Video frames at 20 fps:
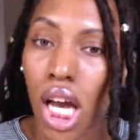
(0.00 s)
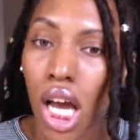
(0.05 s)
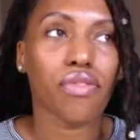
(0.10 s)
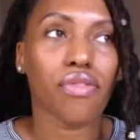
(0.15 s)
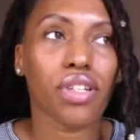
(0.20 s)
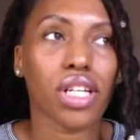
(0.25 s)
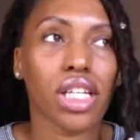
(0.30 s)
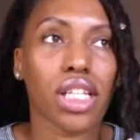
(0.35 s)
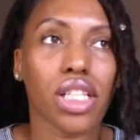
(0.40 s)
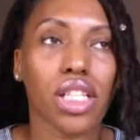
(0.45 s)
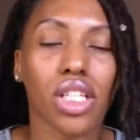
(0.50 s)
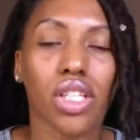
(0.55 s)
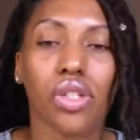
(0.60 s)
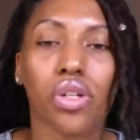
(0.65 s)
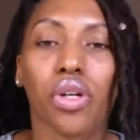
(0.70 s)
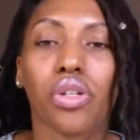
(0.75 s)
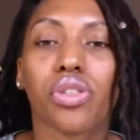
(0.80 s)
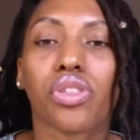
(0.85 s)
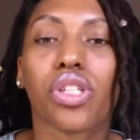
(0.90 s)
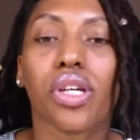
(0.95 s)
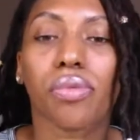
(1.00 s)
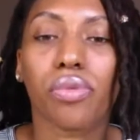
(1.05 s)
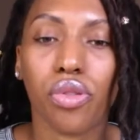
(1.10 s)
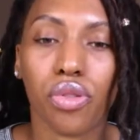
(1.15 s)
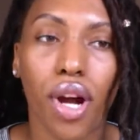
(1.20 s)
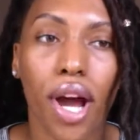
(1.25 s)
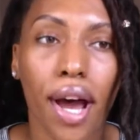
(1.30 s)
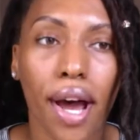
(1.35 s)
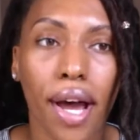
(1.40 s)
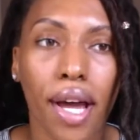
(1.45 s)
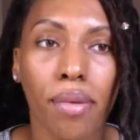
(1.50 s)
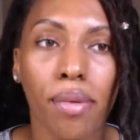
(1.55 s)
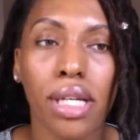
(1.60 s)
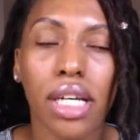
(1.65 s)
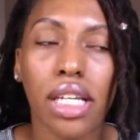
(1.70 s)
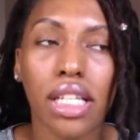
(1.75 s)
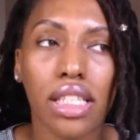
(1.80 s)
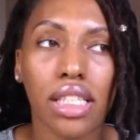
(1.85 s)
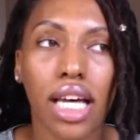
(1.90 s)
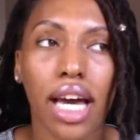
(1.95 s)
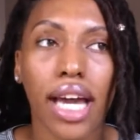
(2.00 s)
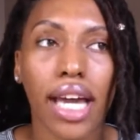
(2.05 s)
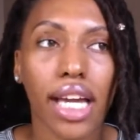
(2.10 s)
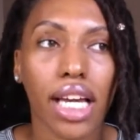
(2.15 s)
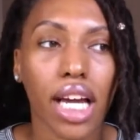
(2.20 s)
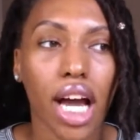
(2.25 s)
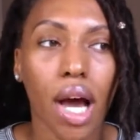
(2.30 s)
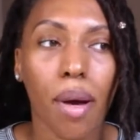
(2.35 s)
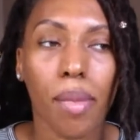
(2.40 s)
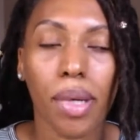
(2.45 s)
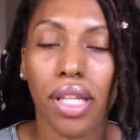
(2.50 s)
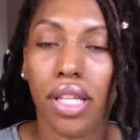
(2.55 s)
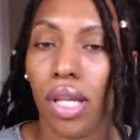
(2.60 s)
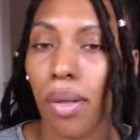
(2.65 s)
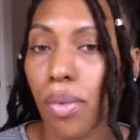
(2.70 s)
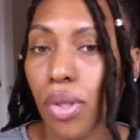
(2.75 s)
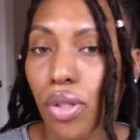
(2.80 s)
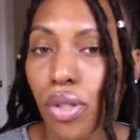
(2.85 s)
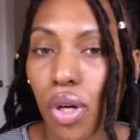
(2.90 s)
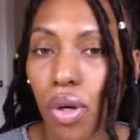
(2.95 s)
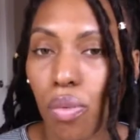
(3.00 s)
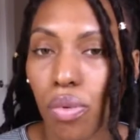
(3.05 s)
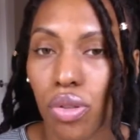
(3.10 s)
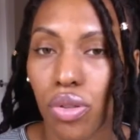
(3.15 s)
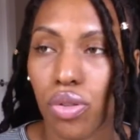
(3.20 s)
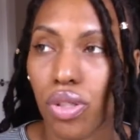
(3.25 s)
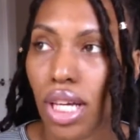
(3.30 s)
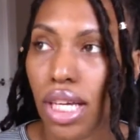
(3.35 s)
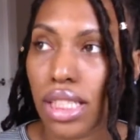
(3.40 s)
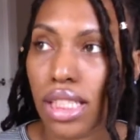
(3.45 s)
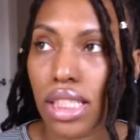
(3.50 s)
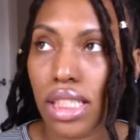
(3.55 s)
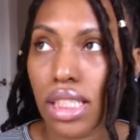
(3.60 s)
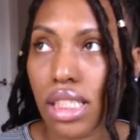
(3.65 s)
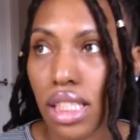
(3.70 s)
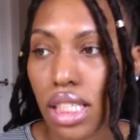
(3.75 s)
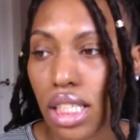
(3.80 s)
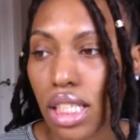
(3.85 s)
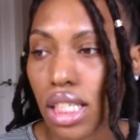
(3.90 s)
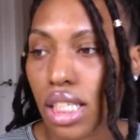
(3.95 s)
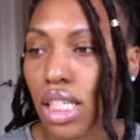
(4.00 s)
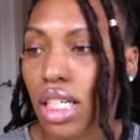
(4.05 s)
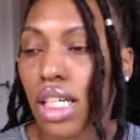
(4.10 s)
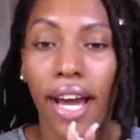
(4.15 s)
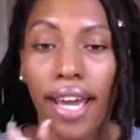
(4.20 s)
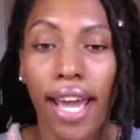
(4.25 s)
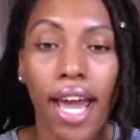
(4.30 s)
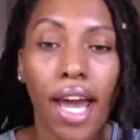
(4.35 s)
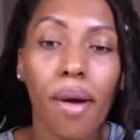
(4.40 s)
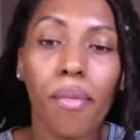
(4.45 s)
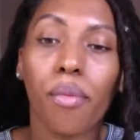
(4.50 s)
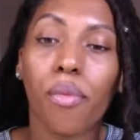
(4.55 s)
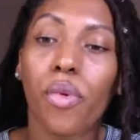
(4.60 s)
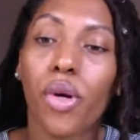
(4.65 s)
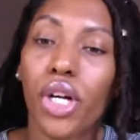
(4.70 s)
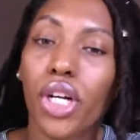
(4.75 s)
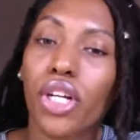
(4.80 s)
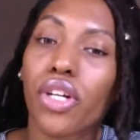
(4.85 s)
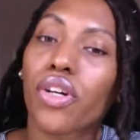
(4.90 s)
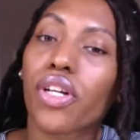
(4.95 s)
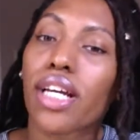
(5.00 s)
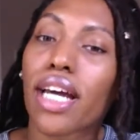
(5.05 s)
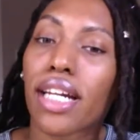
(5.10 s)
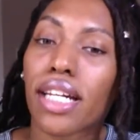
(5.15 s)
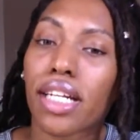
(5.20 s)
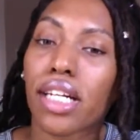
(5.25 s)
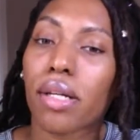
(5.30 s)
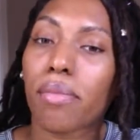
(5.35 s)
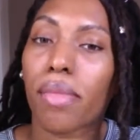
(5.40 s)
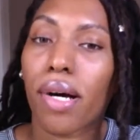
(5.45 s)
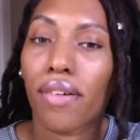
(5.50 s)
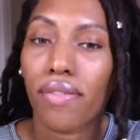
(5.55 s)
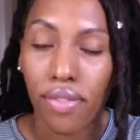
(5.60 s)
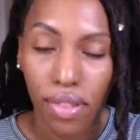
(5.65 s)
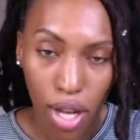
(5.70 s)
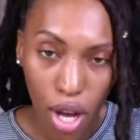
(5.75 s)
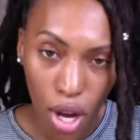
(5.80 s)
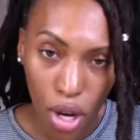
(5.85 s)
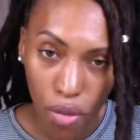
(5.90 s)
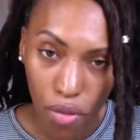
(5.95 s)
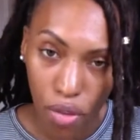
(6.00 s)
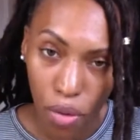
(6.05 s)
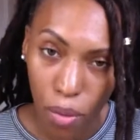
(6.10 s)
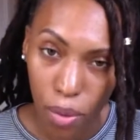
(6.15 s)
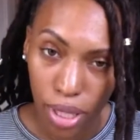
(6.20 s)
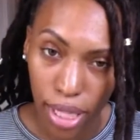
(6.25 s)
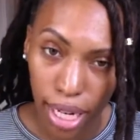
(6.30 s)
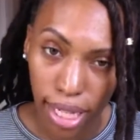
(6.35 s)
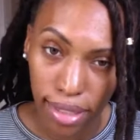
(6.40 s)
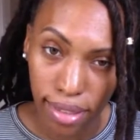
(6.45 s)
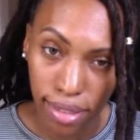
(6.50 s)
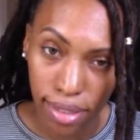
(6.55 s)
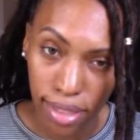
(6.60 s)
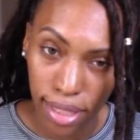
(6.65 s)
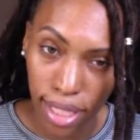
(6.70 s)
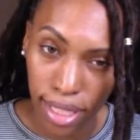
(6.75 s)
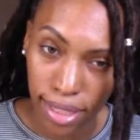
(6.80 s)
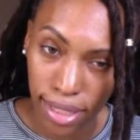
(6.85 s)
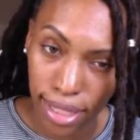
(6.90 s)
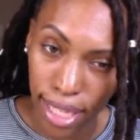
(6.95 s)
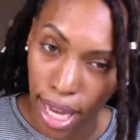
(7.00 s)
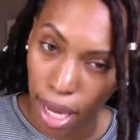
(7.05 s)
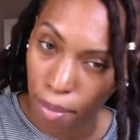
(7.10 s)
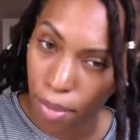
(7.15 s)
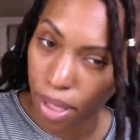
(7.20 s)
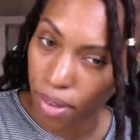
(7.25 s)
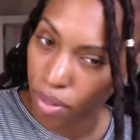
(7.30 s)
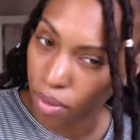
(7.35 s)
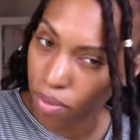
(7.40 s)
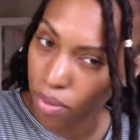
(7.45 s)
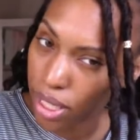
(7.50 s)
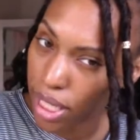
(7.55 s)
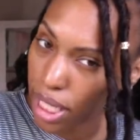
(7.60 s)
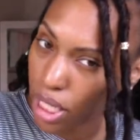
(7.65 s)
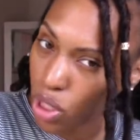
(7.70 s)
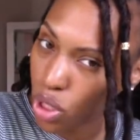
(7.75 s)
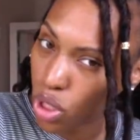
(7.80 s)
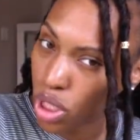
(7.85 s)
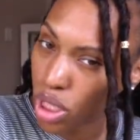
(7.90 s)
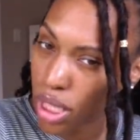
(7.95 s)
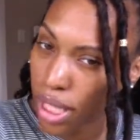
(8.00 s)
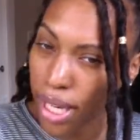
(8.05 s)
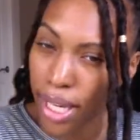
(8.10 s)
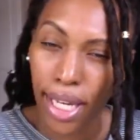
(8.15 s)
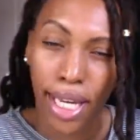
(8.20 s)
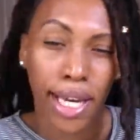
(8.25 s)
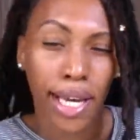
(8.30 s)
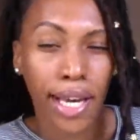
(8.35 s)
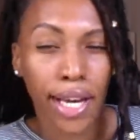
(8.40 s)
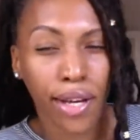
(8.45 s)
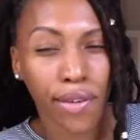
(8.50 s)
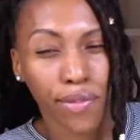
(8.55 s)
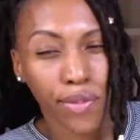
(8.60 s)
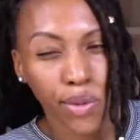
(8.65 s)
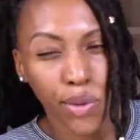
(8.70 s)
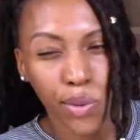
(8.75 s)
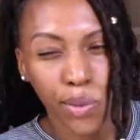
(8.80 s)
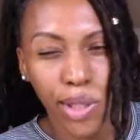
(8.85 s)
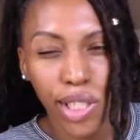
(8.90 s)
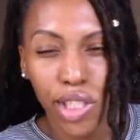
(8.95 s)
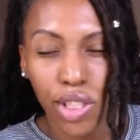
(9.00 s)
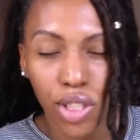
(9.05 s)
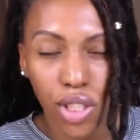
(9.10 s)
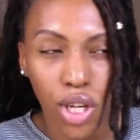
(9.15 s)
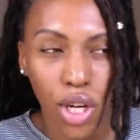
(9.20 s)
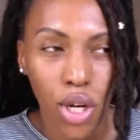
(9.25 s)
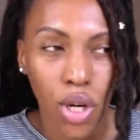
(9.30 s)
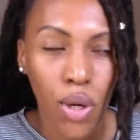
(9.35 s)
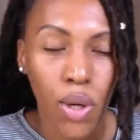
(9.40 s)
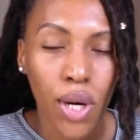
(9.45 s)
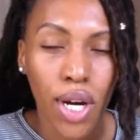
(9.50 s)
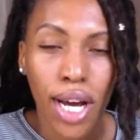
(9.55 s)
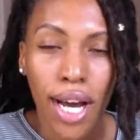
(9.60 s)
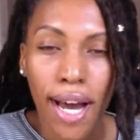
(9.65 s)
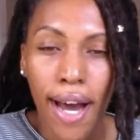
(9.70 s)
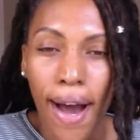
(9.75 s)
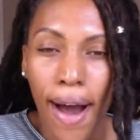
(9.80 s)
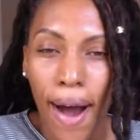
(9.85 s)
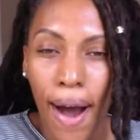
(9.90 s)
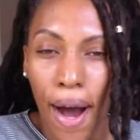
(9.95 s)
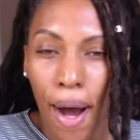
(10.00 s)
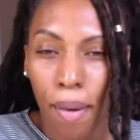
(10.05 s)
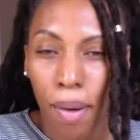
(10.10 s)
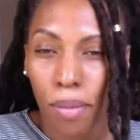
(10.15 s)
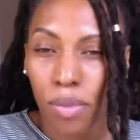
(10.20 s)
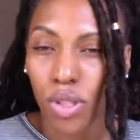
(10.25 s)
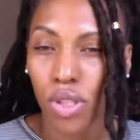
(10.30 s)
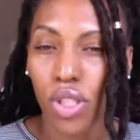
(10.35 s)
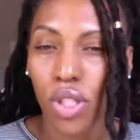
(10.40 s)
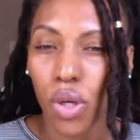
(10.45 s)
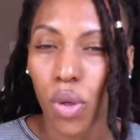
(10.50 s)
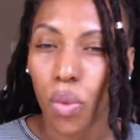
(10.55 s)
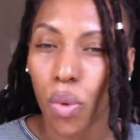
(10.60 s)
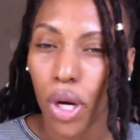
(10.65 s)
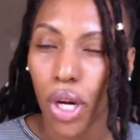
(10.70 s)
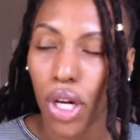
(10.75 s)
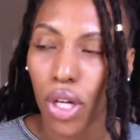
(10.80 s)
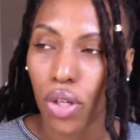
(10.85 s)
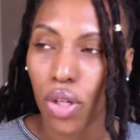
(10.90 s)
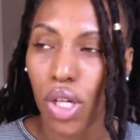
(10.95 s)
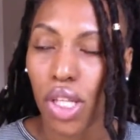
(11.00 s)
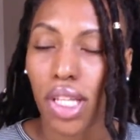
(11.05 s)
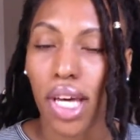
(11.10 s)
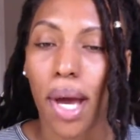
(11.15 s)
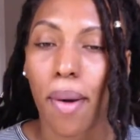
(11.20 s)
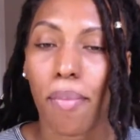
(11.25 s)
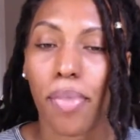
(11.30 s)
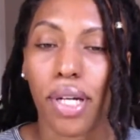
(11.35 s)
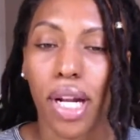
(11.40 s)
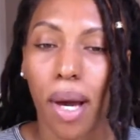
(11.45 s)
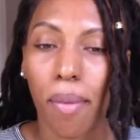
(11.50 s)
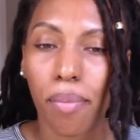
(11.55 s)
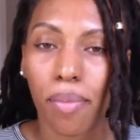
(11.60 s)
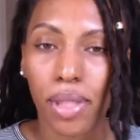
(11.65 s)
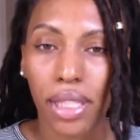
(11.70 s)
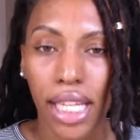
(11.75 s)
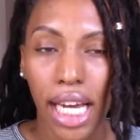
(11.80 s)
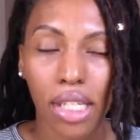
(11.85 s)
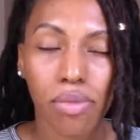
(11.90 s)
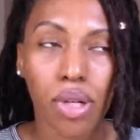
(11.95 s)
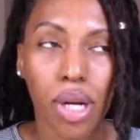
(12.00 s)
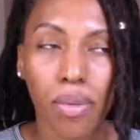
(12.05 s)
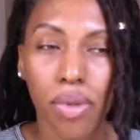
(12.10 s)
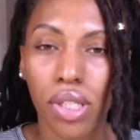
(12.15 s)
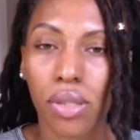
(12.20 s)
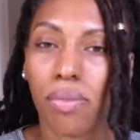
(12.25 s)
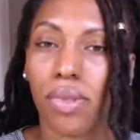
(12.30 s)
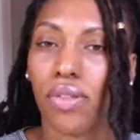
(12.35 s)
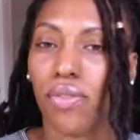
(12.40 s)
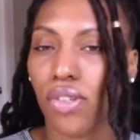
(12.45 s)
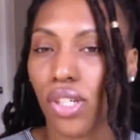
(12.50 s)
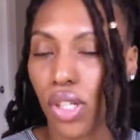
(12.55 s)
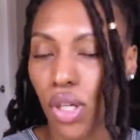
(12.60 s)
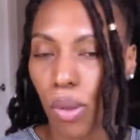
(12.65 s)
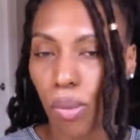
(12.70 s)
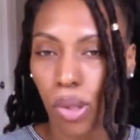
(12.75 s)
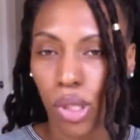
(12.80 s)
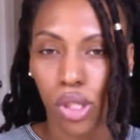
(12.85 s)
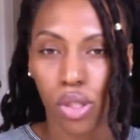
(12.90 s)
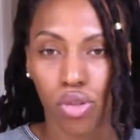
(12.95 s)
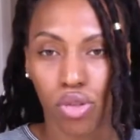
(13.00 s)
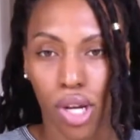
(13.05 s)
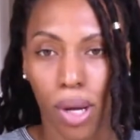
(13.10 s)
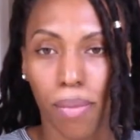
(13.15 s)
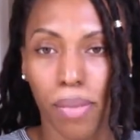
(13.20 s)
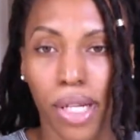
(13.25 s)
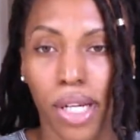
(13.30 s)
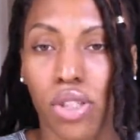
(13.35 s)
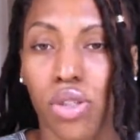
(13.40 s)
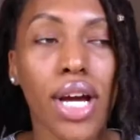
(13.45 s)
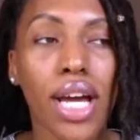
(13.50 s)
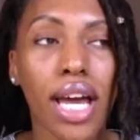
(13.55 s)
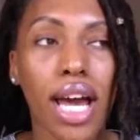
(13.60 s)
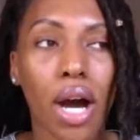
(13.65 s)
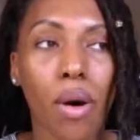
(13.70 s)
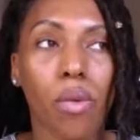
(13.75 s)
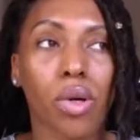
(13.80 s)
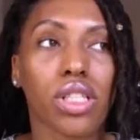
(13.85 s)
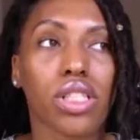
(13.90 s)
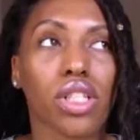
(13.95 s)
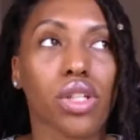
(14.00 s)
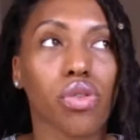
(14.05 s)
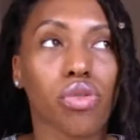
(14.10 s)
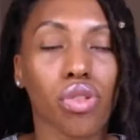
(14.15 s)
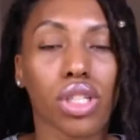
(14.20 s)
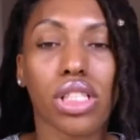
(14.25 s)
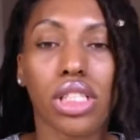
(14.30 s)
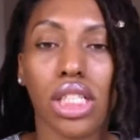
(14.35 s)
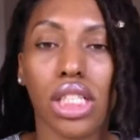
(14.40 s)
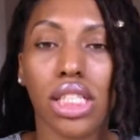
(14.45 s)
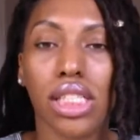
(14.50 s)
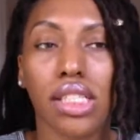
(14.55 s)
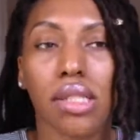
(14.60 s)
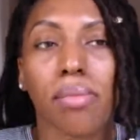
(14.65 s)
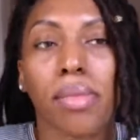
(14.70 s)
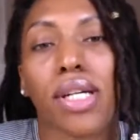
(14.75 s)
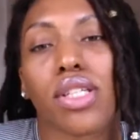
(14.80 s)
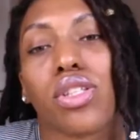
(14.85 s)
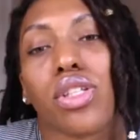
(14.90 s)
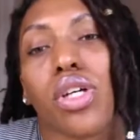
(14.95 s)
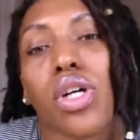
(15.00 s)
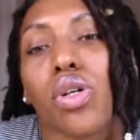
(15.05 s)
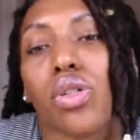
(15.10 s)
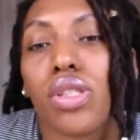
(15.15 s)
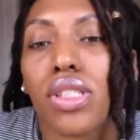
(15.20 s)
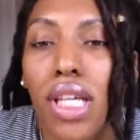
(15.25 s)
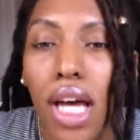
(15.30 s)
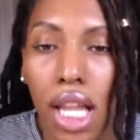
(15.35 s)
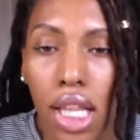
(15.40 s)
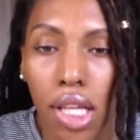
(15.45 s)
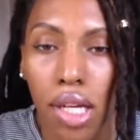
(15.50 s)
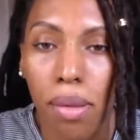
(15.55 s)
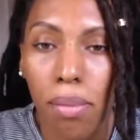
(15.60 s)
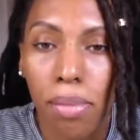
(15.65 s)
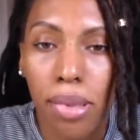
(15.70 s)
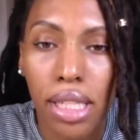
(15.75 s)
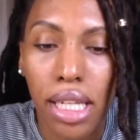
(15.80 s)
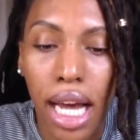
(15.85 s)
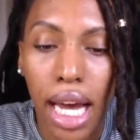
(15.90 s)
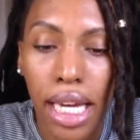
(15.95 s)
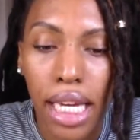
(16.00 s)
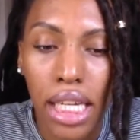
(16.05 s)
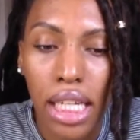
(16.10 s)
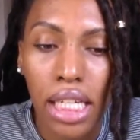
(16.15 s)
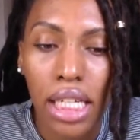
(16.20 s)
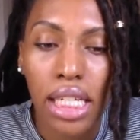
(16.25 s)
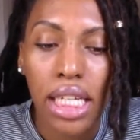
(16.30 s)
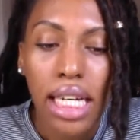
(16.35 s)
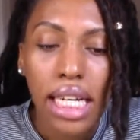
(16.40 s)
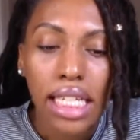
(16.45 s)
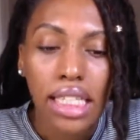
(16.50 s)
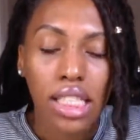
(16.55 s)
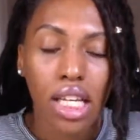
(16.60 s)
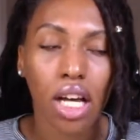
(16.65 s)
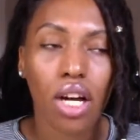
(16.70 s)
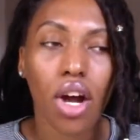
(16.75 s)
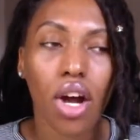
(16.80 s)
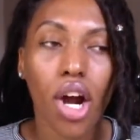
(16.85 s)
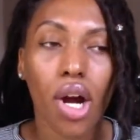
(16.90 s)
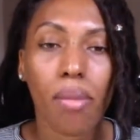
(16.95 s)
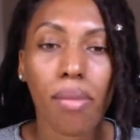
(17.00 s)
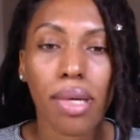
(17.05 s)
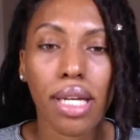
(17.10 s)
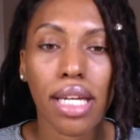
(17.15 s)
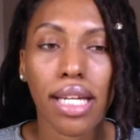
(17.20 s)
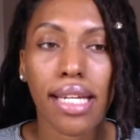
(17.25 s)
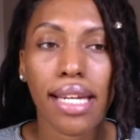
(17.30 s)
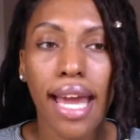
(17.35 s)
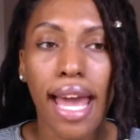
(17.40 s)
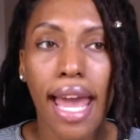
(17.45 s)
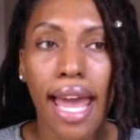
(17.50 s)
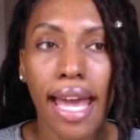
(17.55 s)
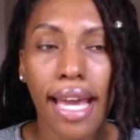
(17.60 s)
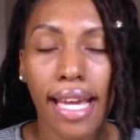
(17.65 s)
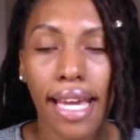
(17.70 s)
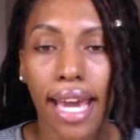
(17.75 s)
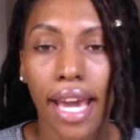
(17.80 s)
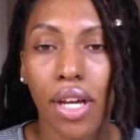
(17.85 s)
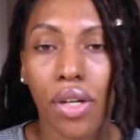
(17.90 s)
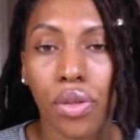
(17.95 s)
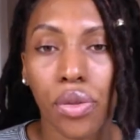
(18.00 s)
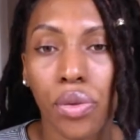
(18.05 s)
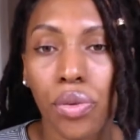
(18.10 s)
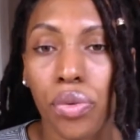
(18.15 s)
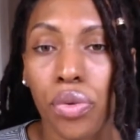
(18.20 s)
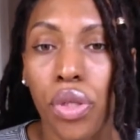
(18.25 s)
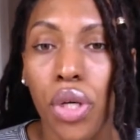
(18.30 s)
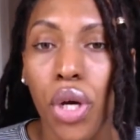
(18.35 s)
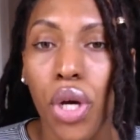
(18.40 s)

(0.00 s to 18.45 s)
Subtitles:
Definitely, you know, subscribe, like, comment, let me know what you like to see. I am working on editing my vlog for when I just came back from vacation like a few weeks ago. I'm still working on that, but that's probably going to be the video I'm going to drop next. I went to 3 cities in Mexico: Tulum, Playa del Carmen, and Cancun.